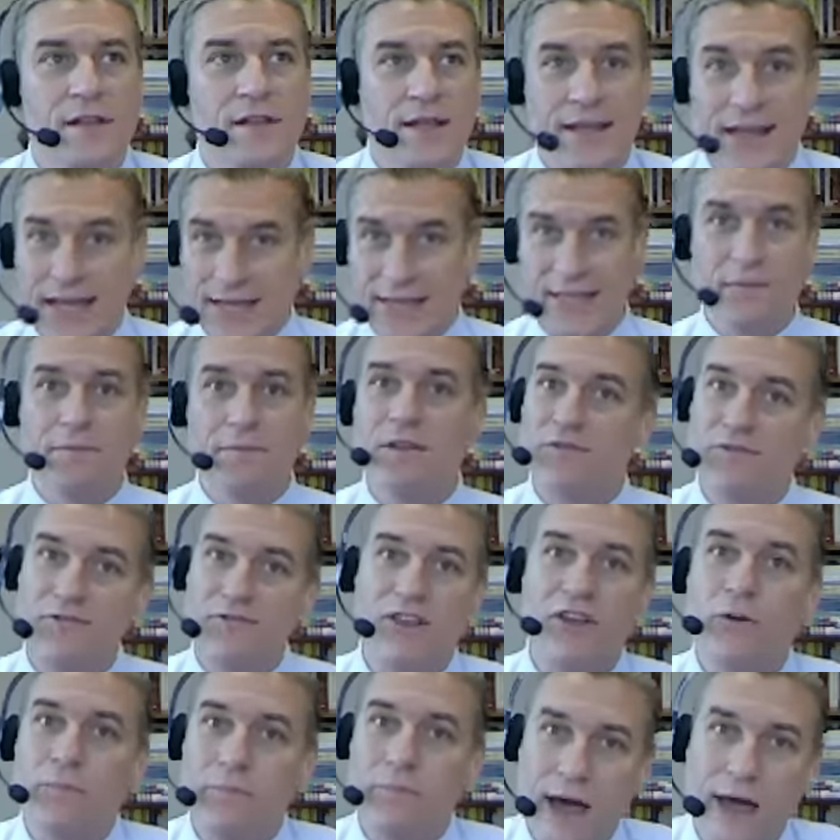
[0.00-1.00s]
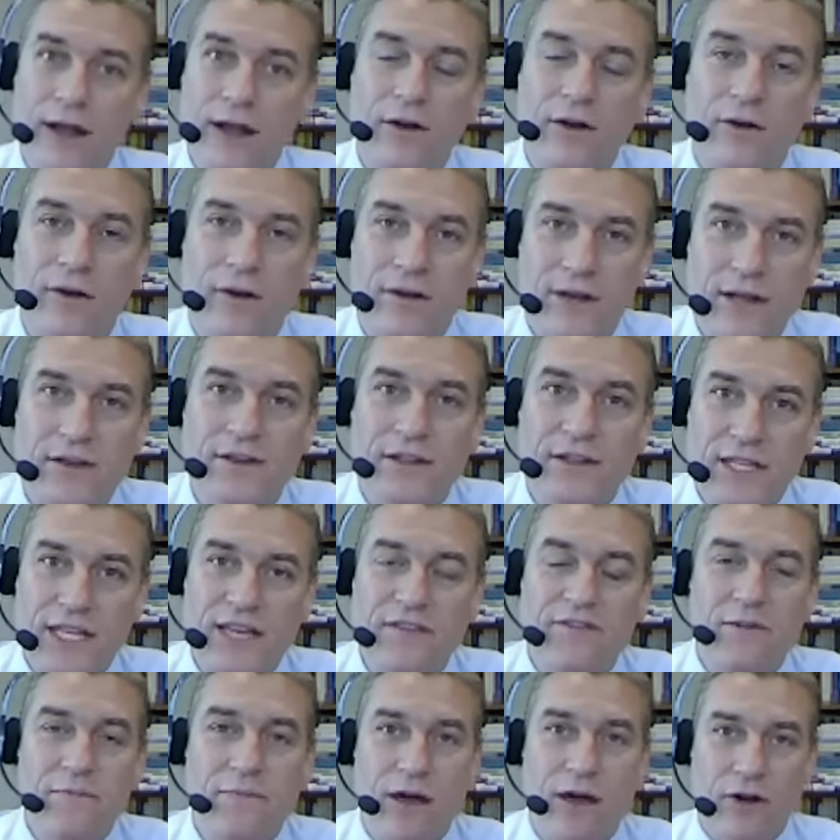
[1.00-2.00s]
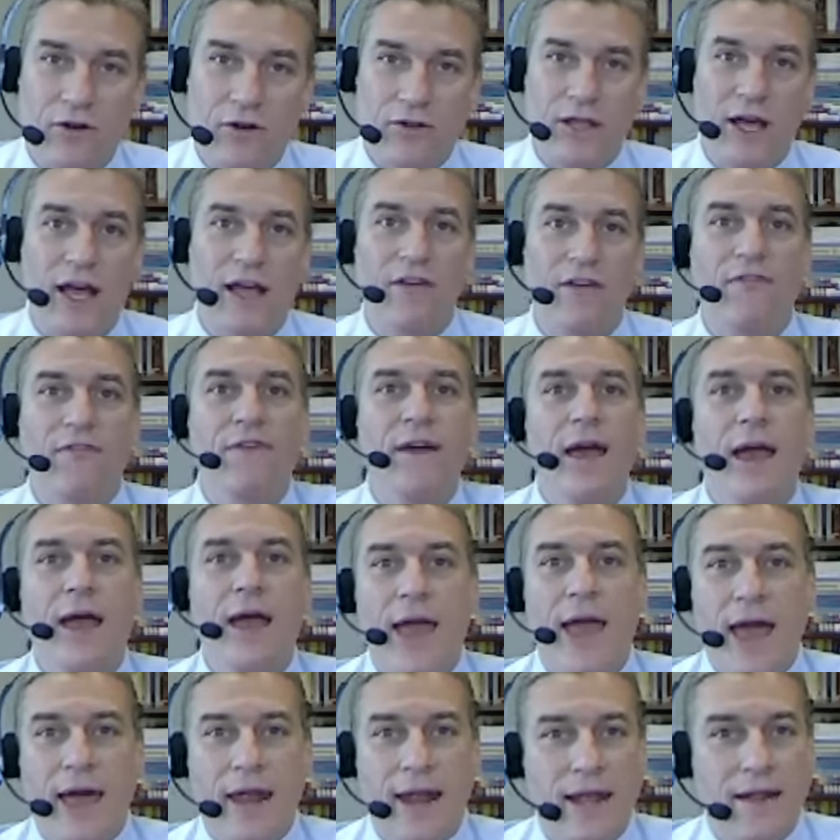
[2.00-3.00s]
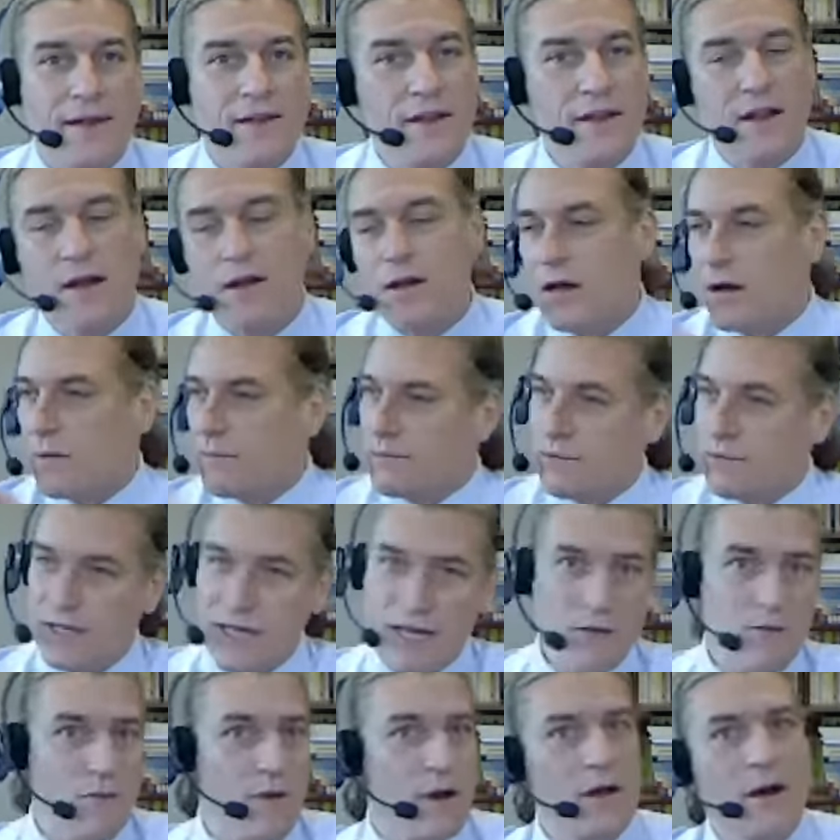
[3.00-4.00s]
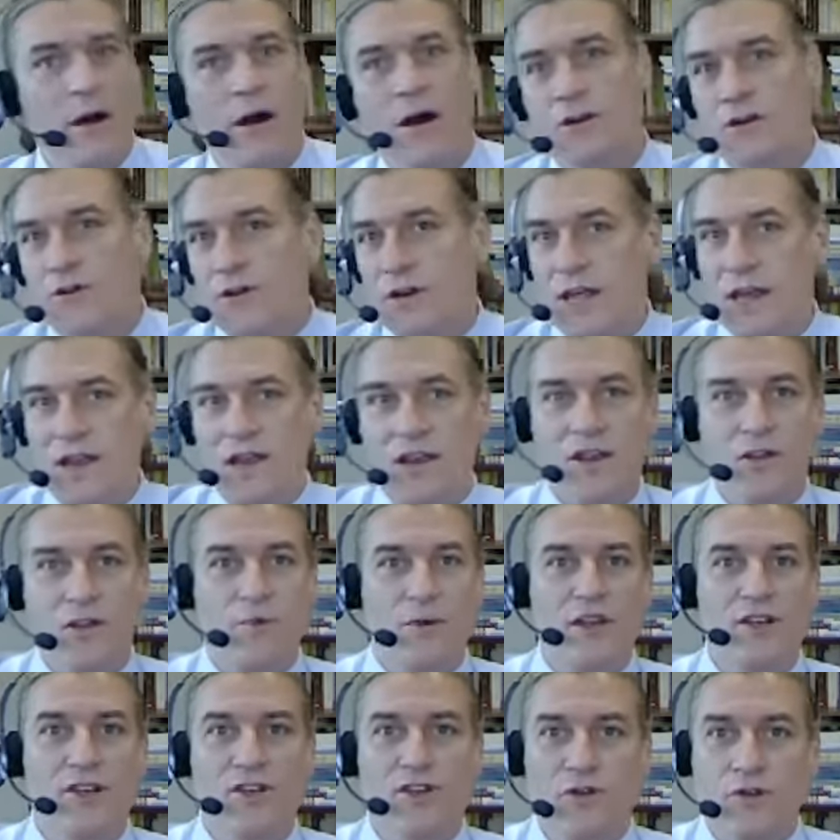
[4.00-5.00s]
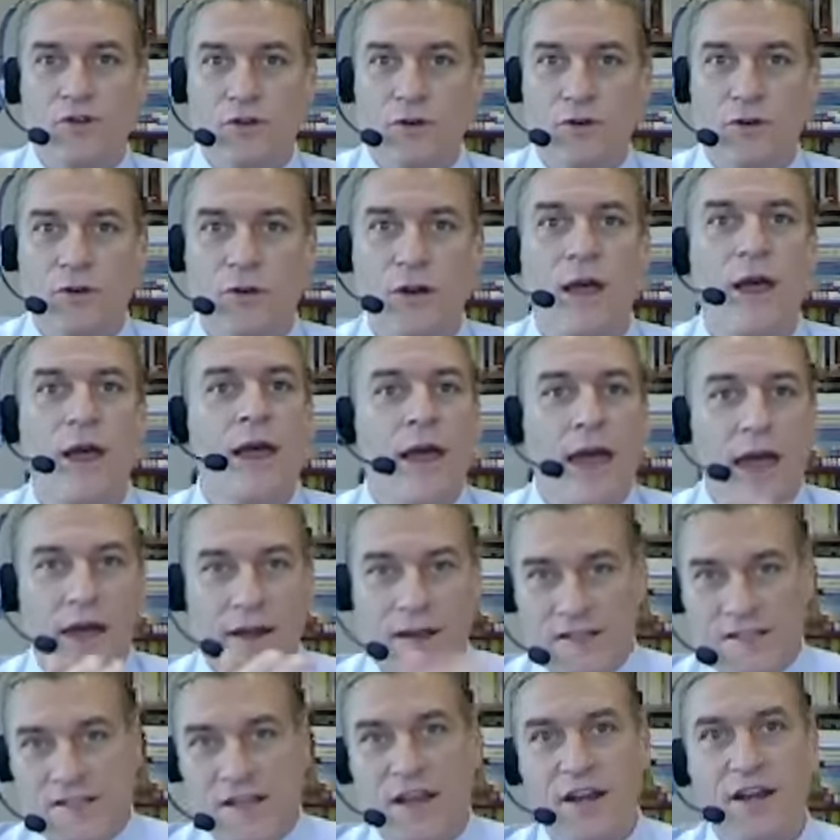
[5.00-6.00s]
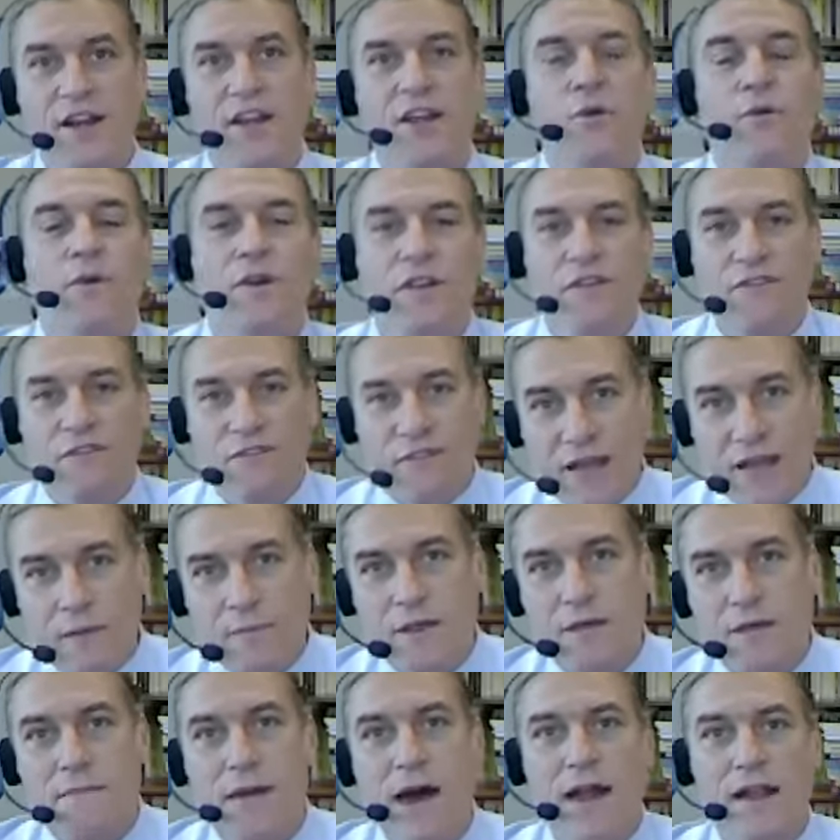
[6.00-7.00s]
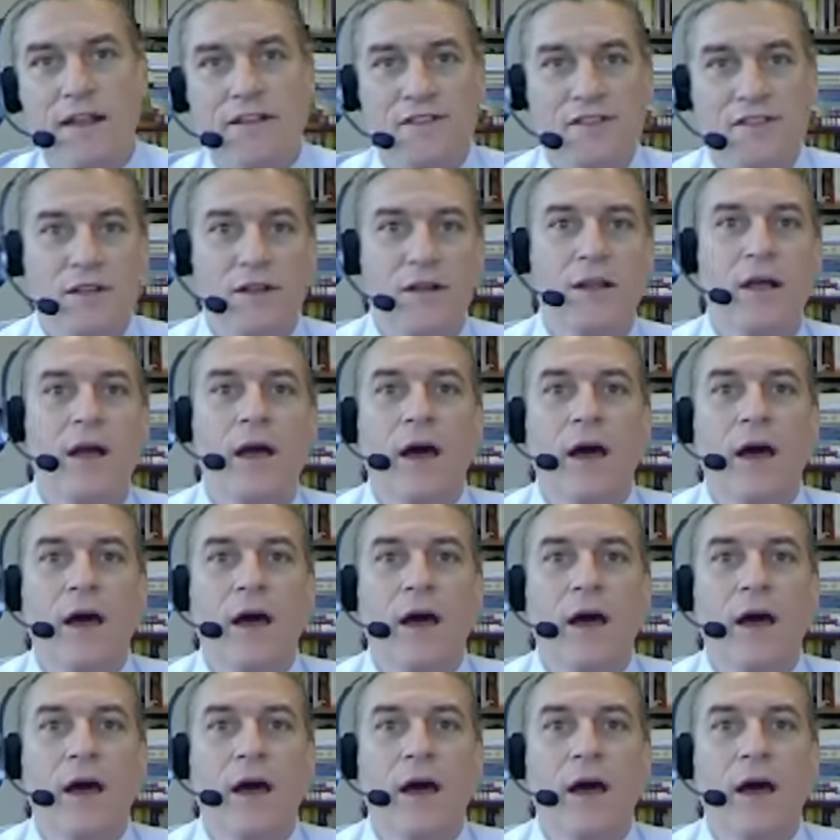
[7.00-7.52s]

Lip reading: to get them to feel better and to live a better life. And I did a complete 180-degree turn and decided to go into family medicine.